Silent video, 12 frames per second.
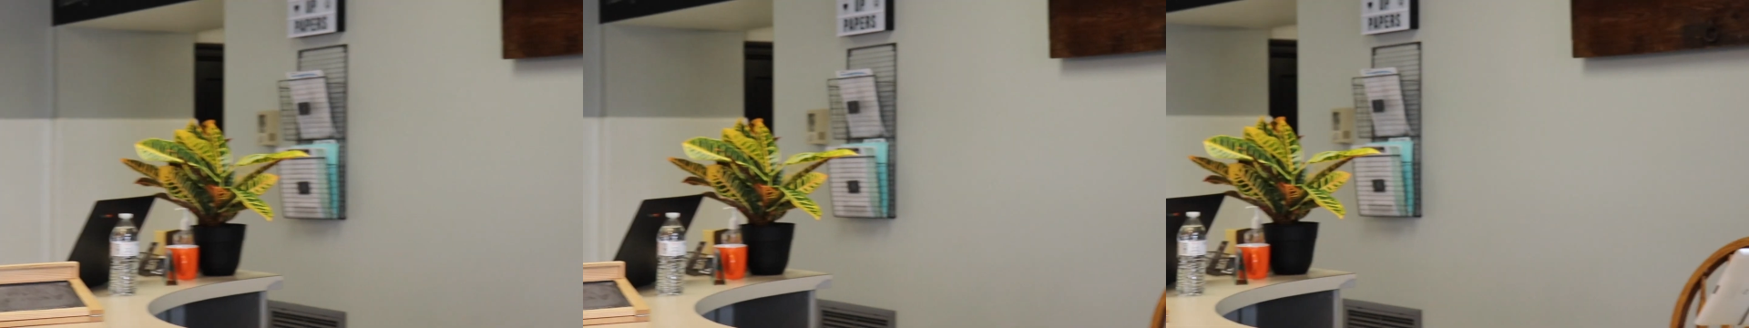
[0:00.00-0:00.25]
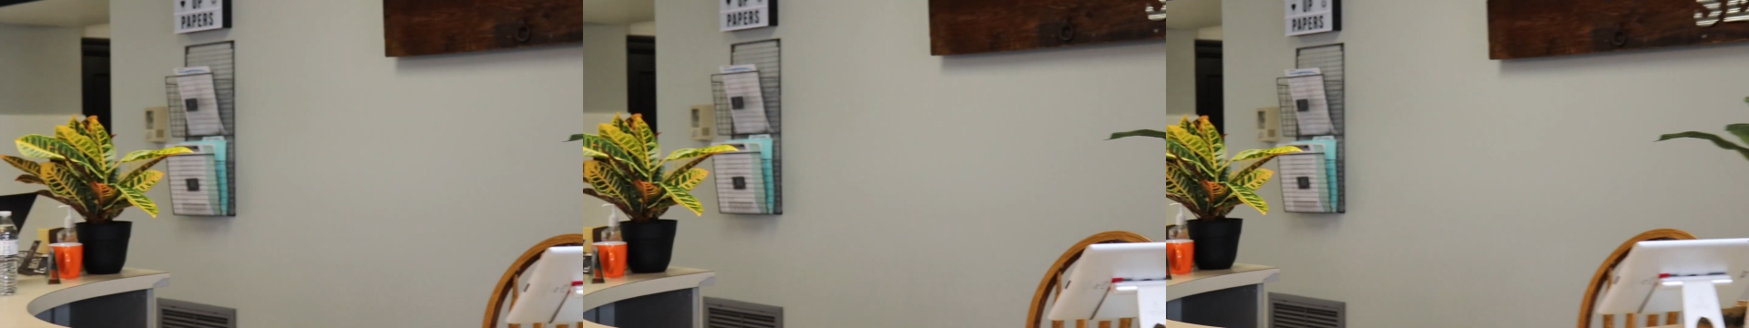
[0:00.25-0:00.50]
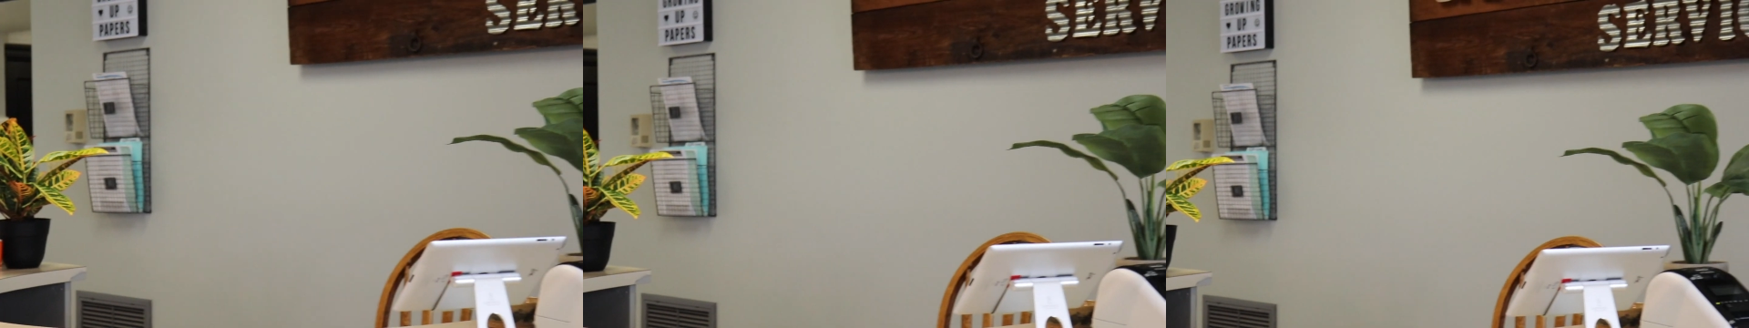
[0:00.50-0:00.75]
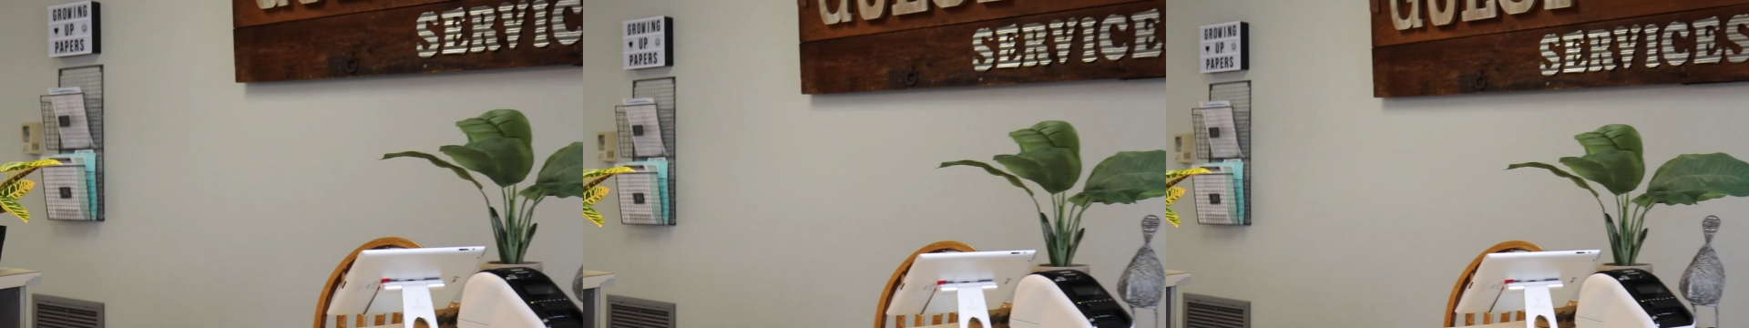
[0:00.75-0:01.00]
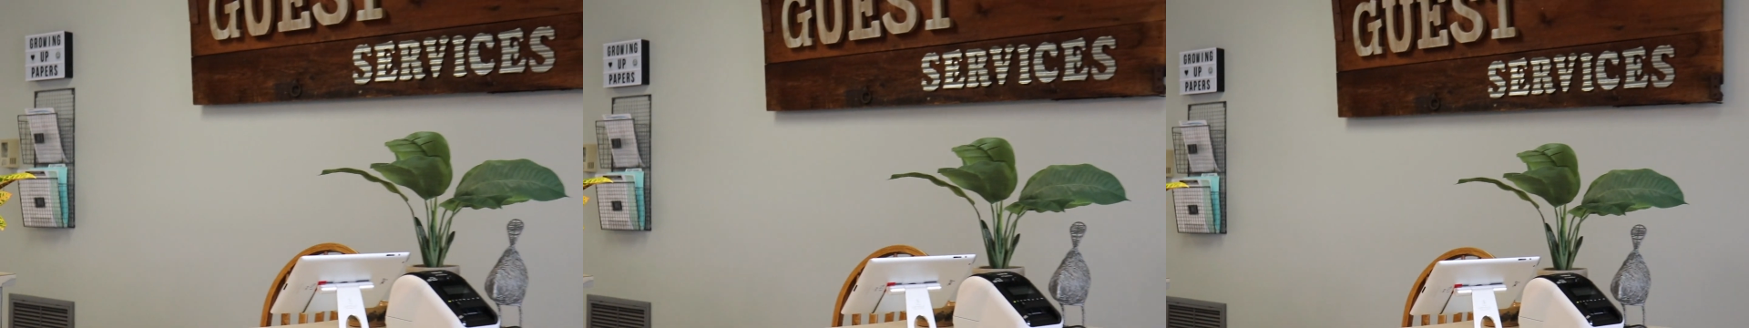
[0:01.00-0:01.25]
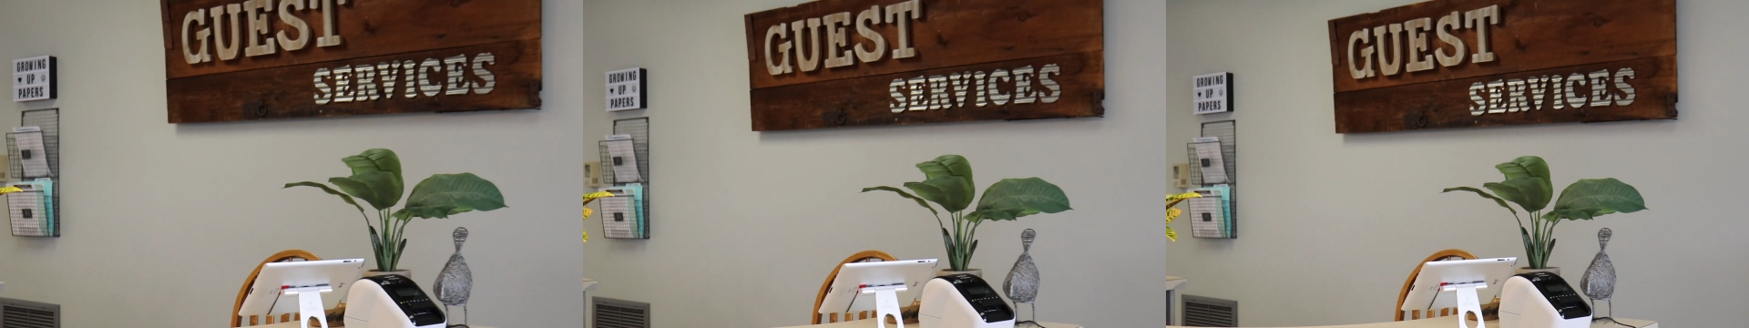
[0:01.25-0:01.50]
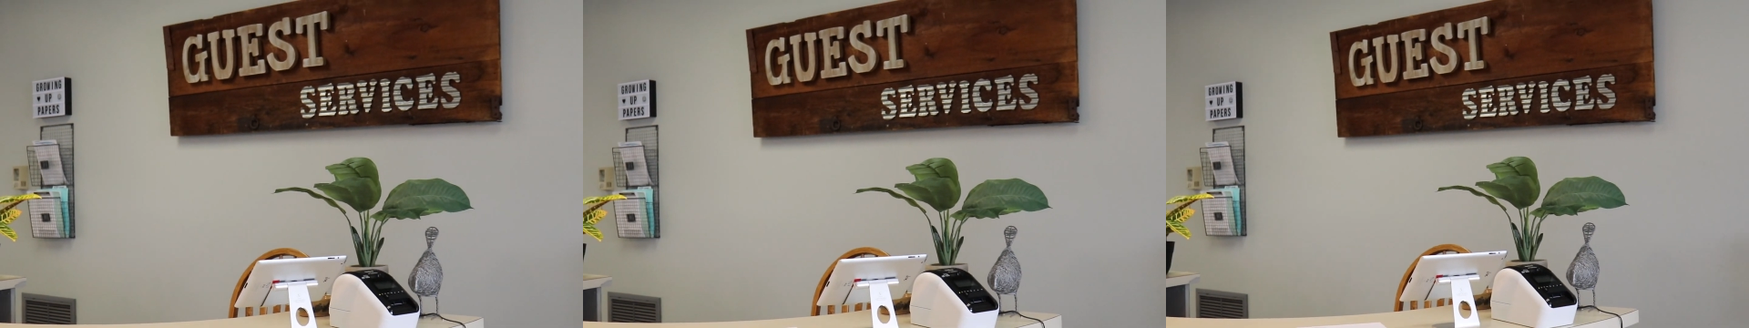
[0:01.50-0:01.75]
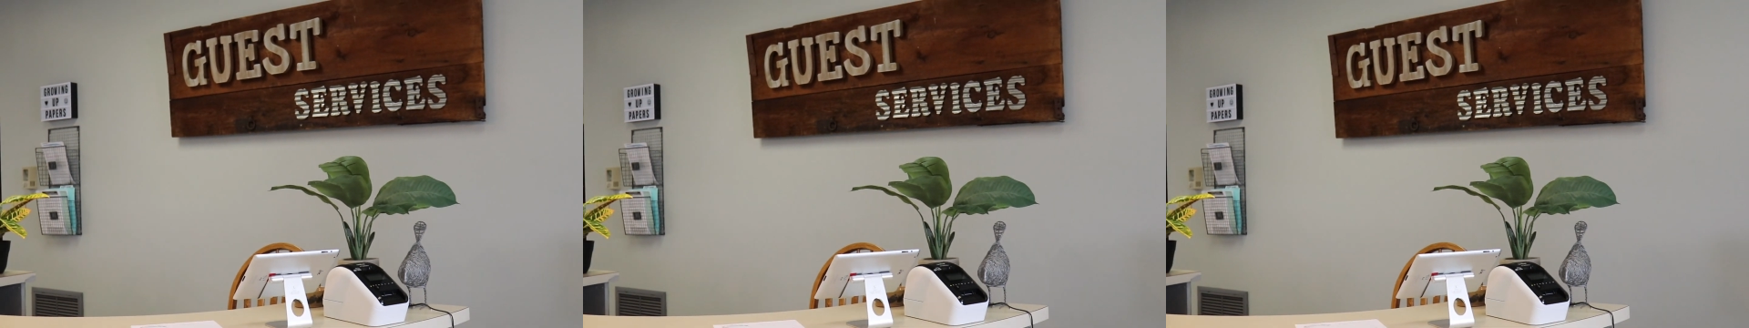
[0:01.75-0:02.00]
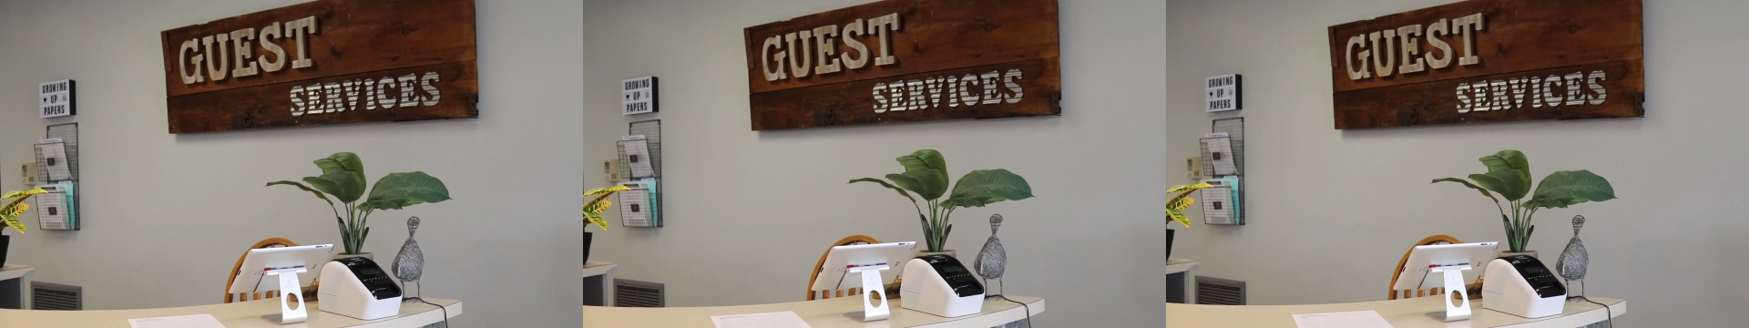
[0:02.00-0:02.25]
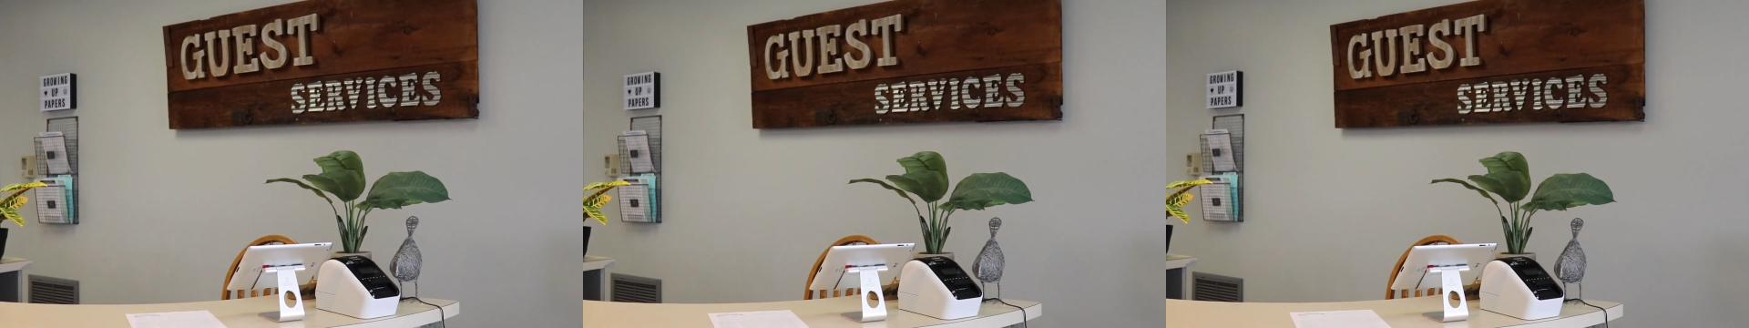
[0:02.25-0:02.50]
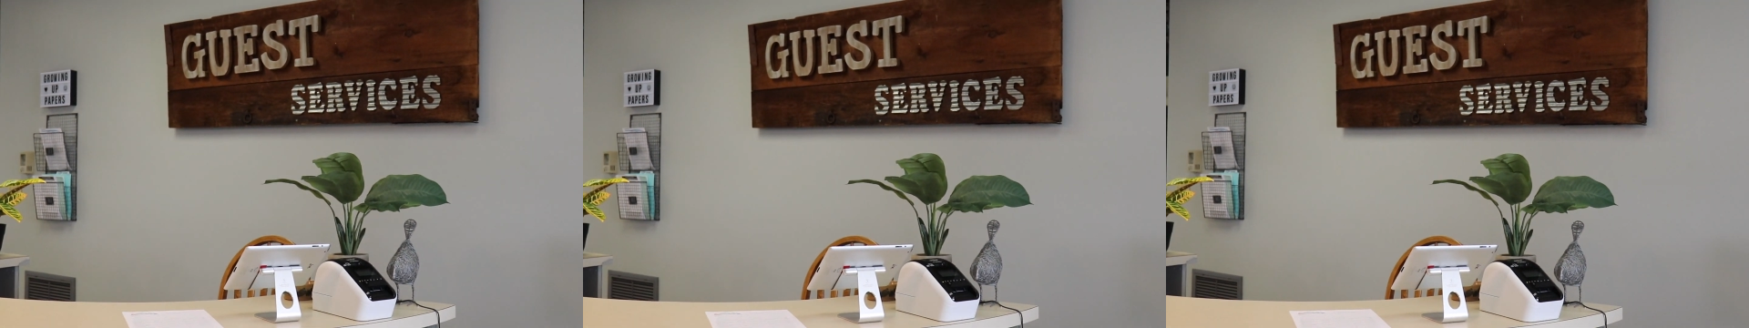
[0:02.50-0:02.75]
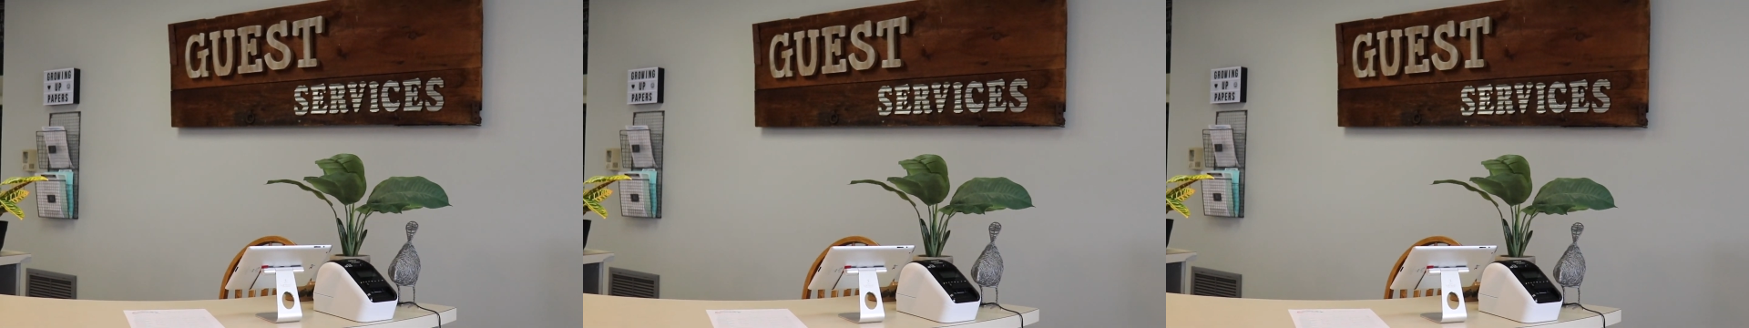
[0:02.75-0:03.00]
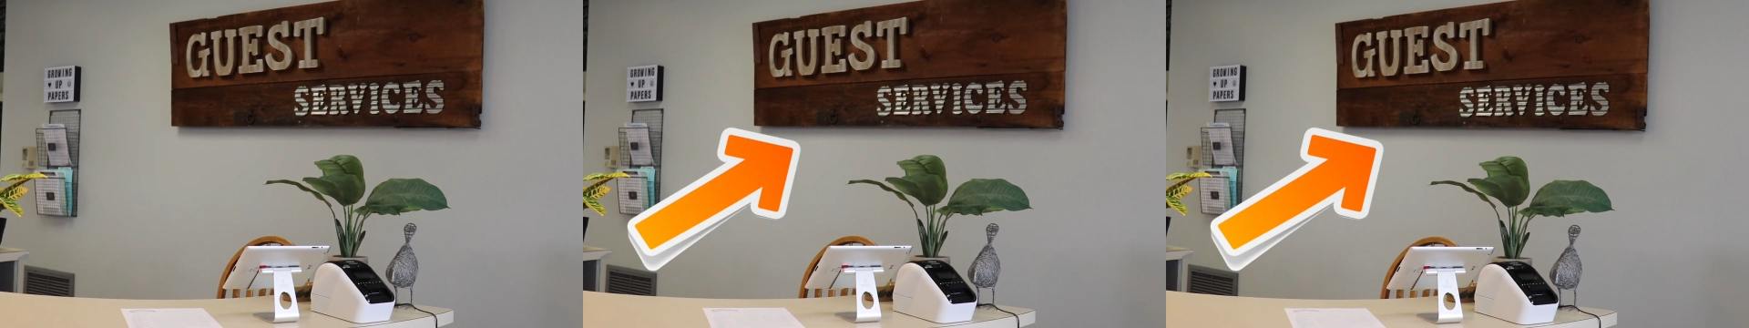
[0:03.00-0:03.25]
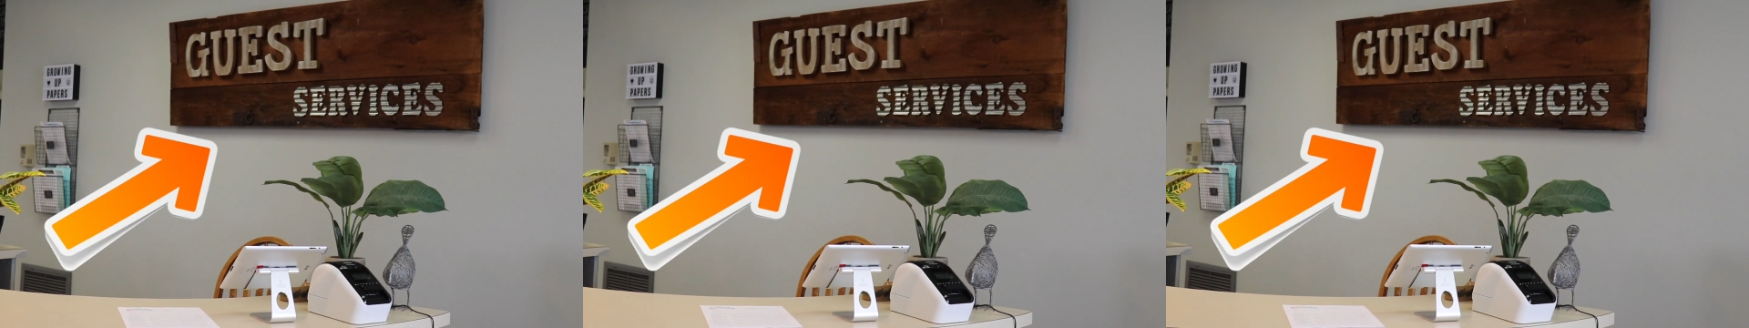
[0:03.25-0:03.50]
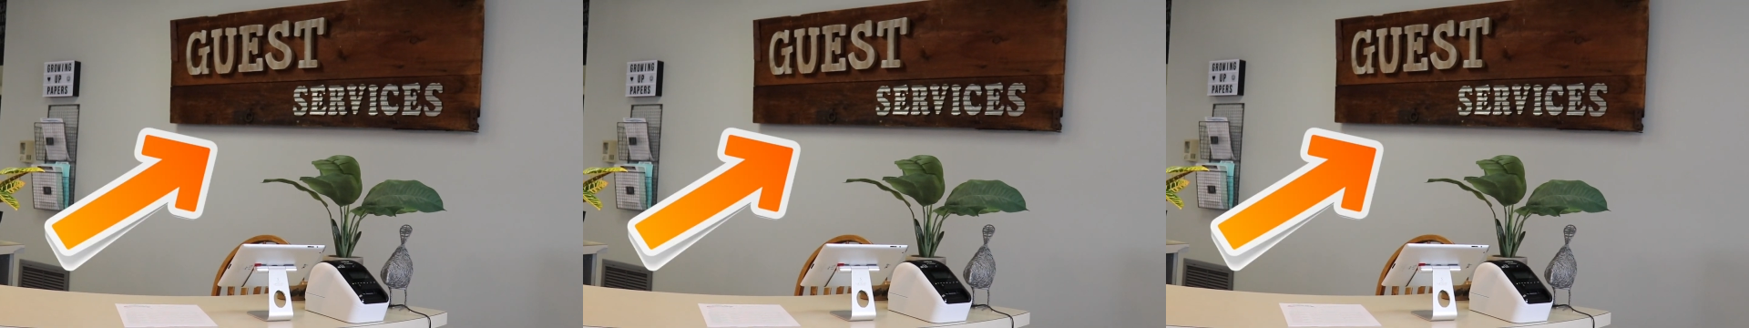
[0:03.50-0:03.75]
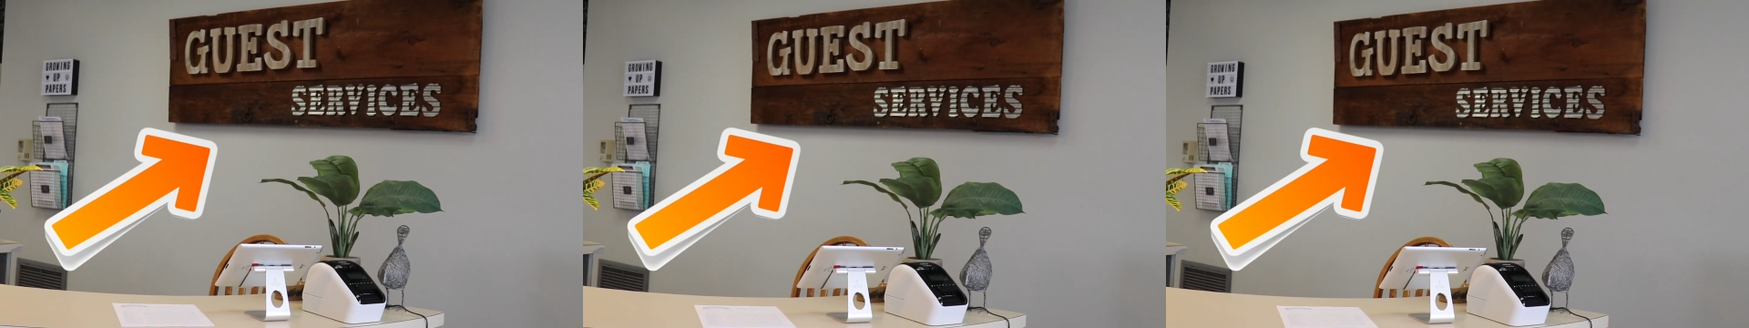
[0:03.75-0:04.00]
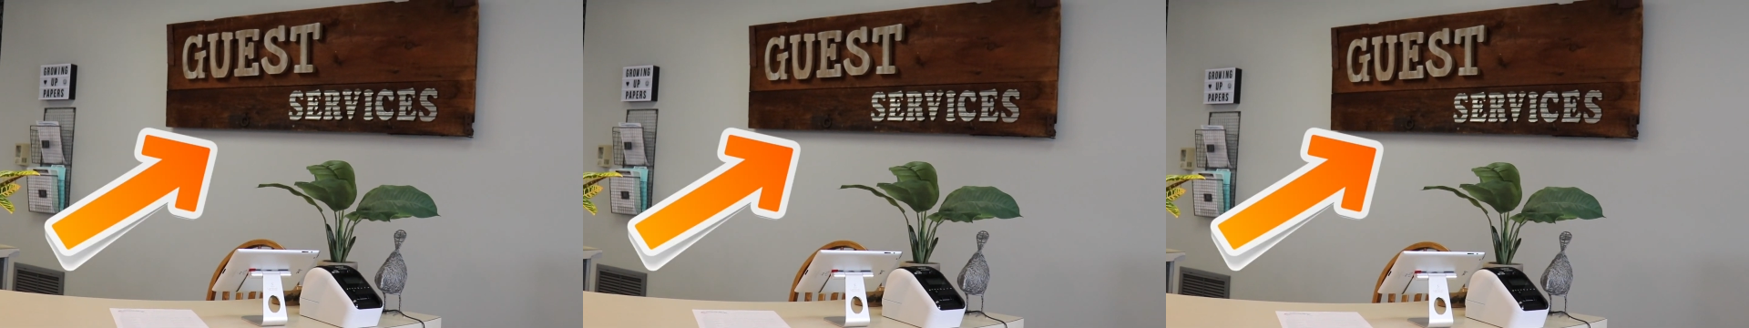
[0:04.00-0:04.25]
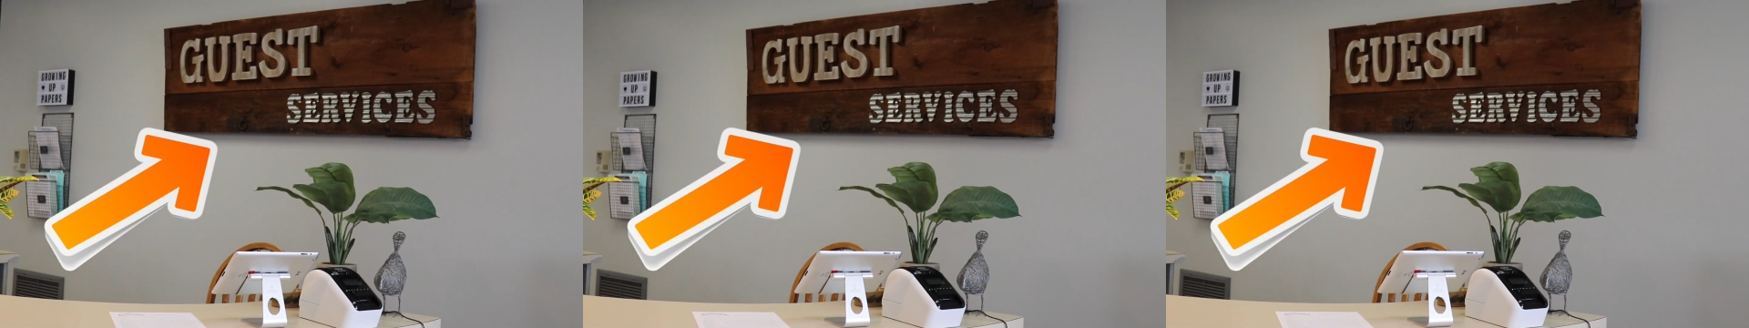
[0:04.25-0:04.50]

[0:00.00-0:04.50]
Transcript: (no speaker visible)